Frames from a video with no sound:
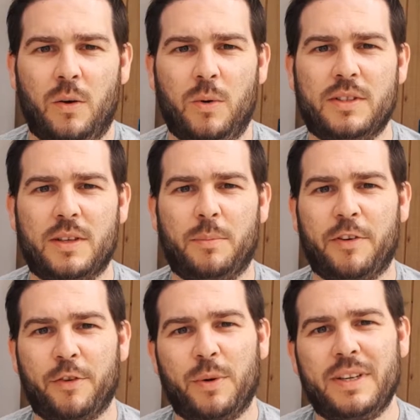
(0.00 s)
What's up
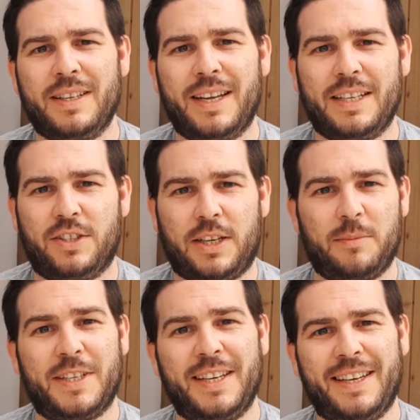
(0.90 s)
everyone,
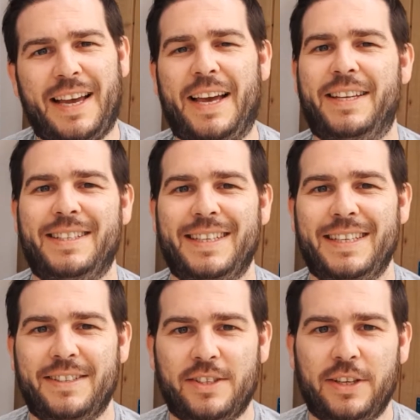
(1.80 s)
James here, and
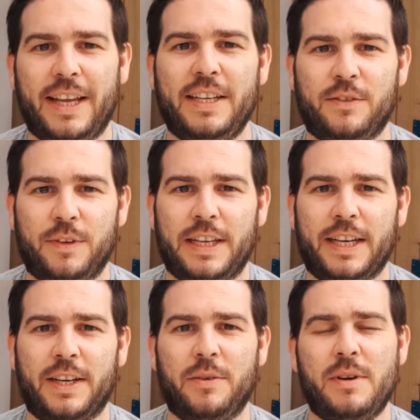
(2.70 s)
in today's
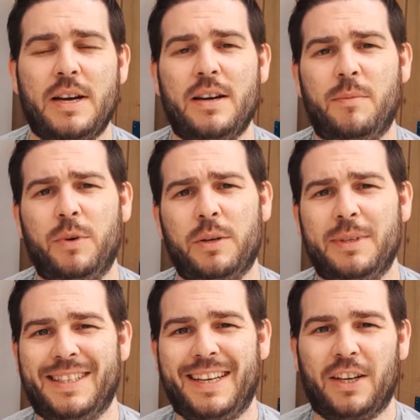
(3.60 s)
video we're going to
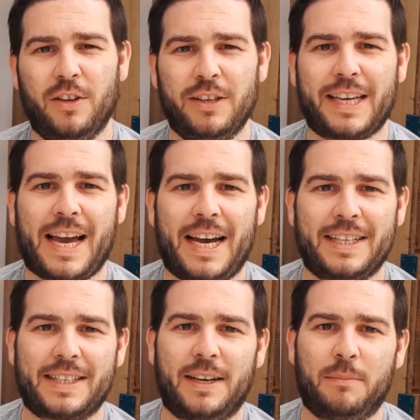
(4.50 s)
be taking a look
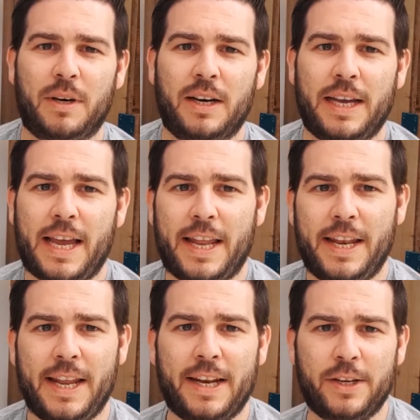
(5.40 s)
at my
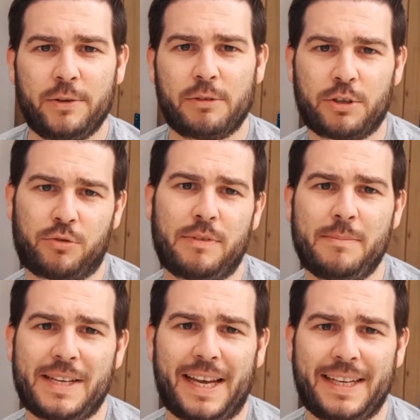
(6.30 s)
Nano
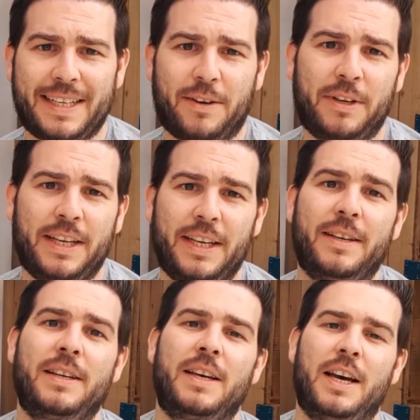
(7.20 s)
shrimp tank down here.
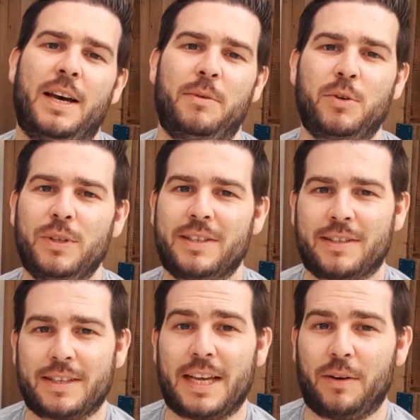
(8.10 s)
I call
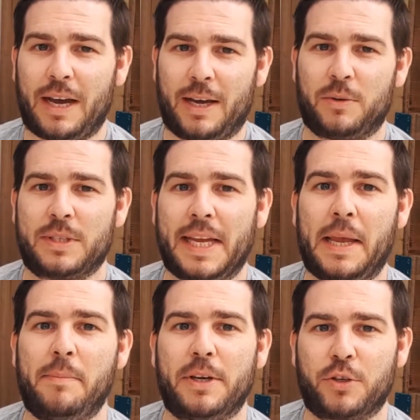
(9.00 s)
this
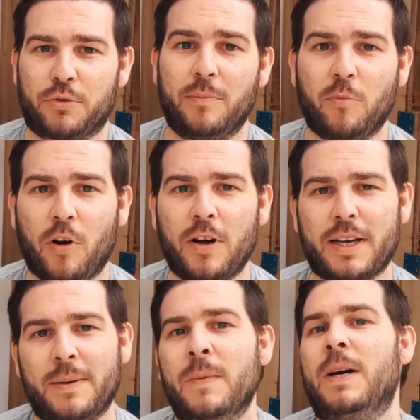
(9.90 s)
Aquascape Shrimp
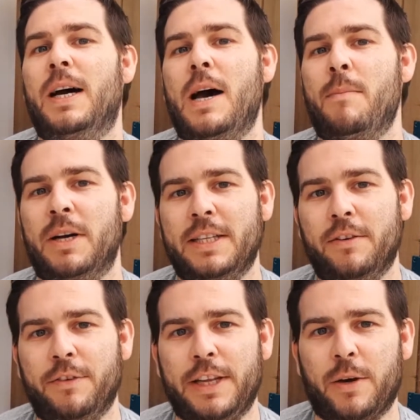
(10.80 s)
Rock. I did
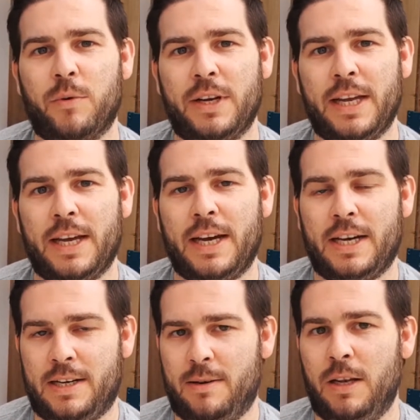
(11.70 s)
a video on it
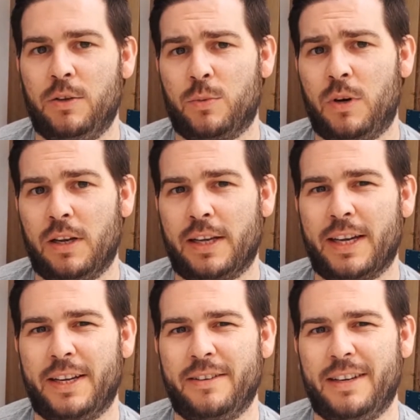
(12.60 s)
a little while
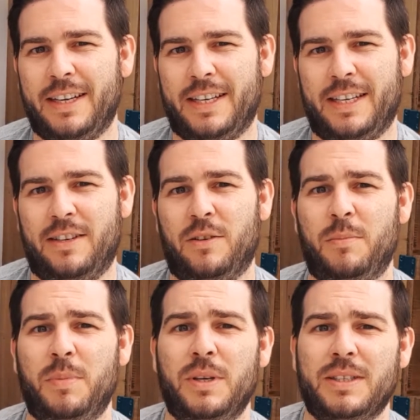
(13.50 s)
ago, and I'll
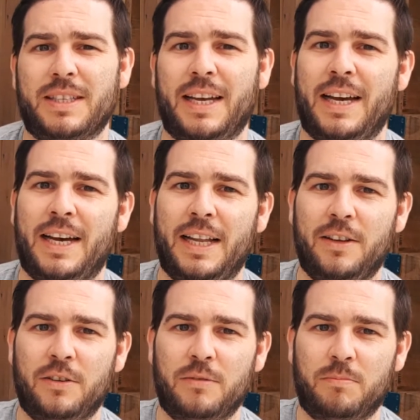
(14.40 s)
put a
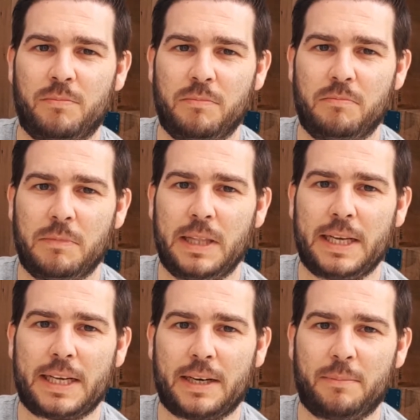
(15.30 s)
little
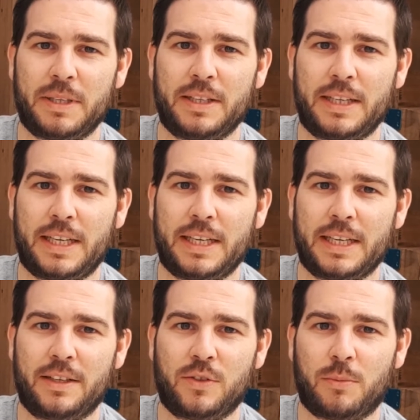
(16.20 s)
link up in
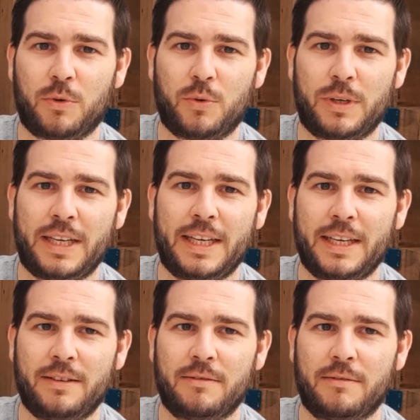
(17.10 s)
the top corner
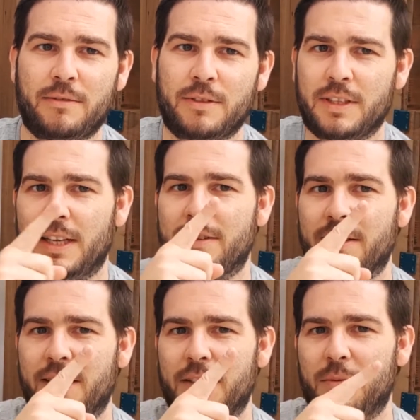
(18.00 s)
here. Was it that
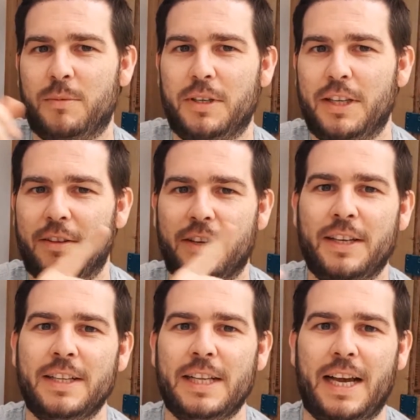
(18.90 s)
side? One or the other,
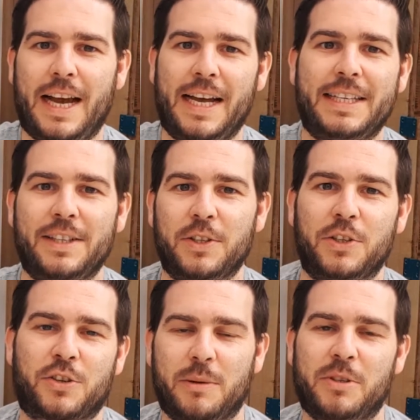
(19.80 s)
and in the
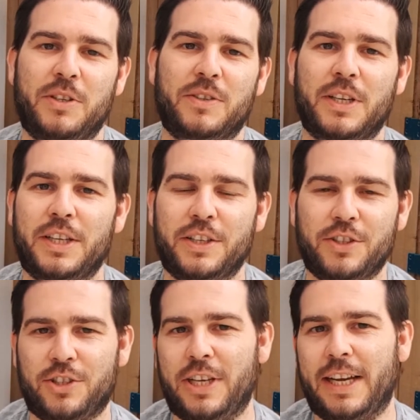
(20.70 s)
description, so you can
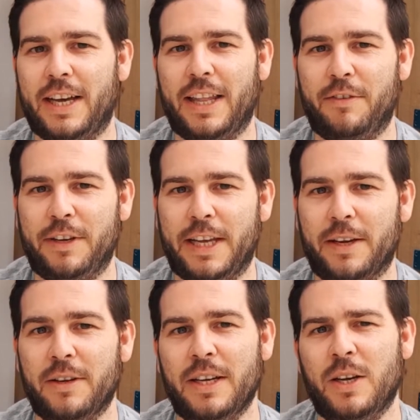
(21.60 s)
just check out that
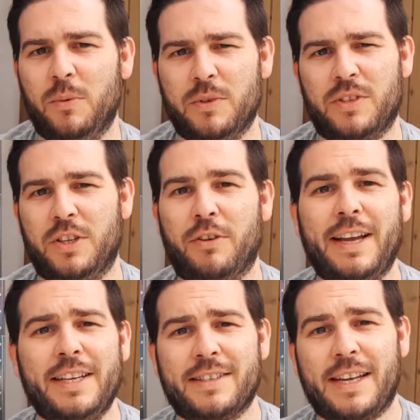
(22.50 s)
video. Wasn't the
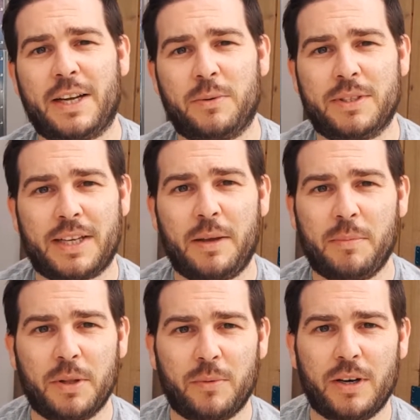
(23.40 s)
greatest aquascape
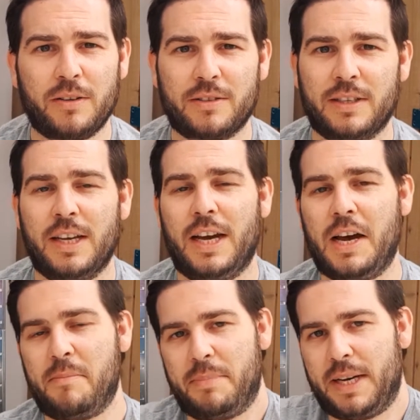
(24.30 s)
in the world,
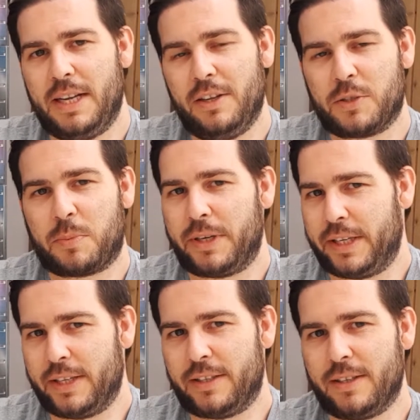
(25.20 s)
but it looks pretty
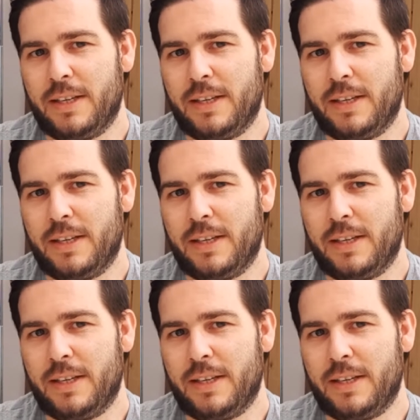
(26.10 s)
good.